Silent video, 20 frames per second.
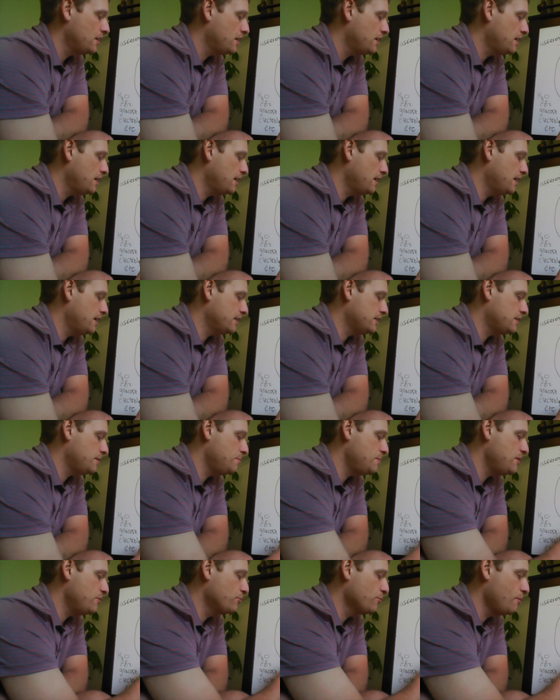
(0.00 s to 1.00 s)
to
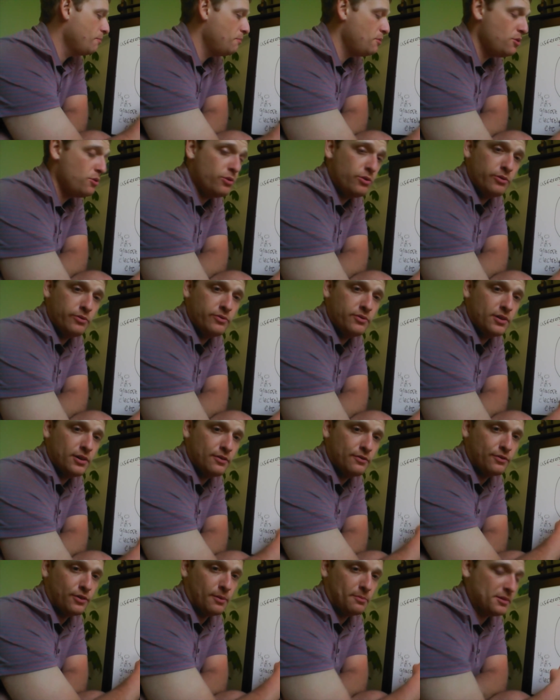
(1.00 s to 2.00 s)
be removed
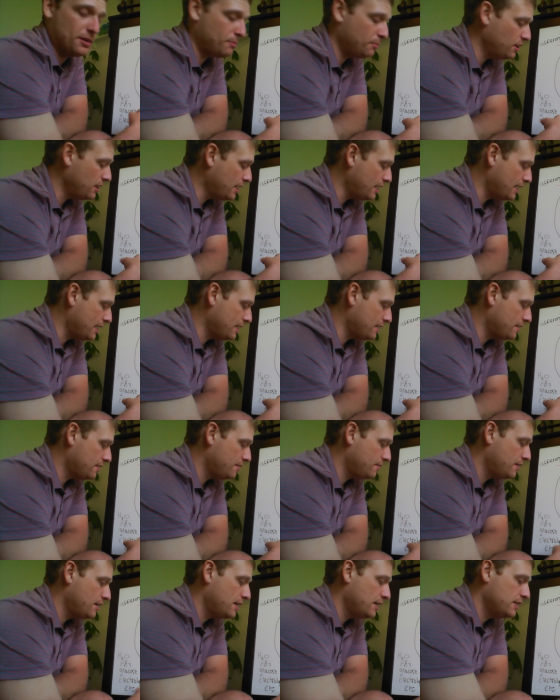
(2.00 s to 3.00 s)
from the blood
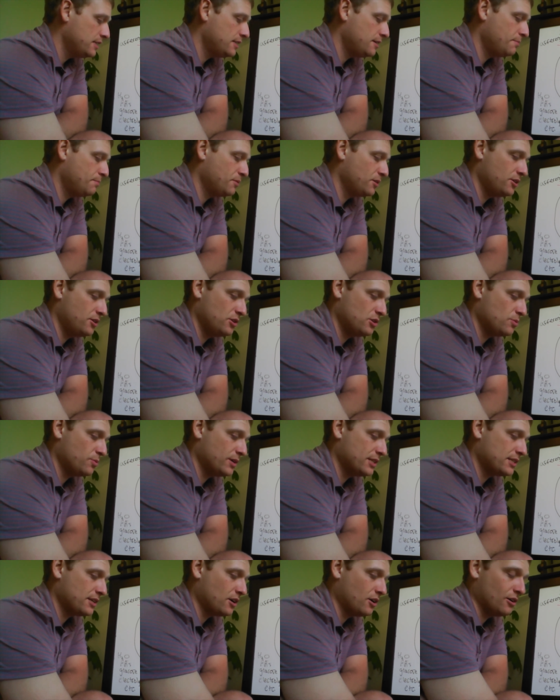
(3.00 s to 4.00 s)
to produce
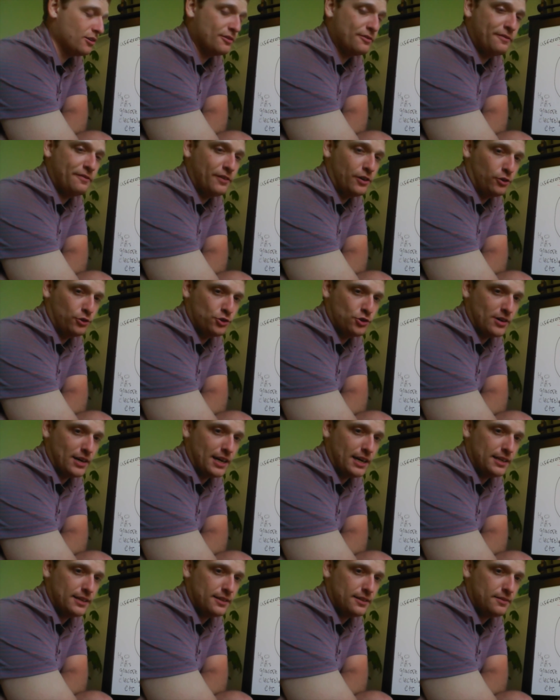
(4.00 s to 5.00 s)
what's called
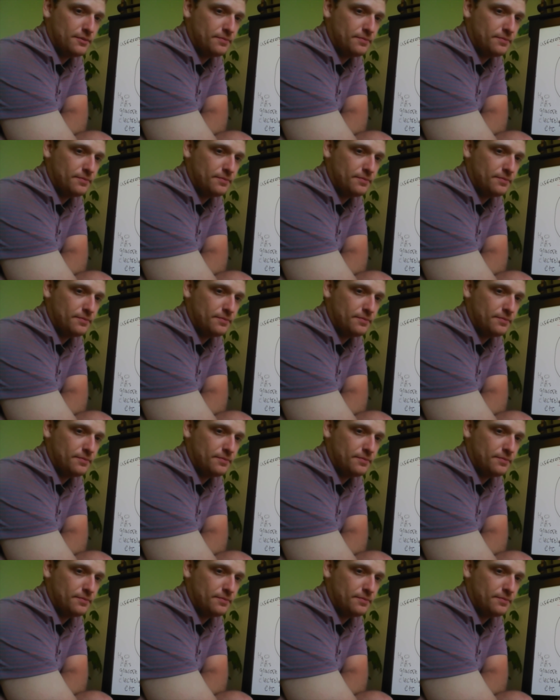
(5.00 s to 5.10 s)
filtrate.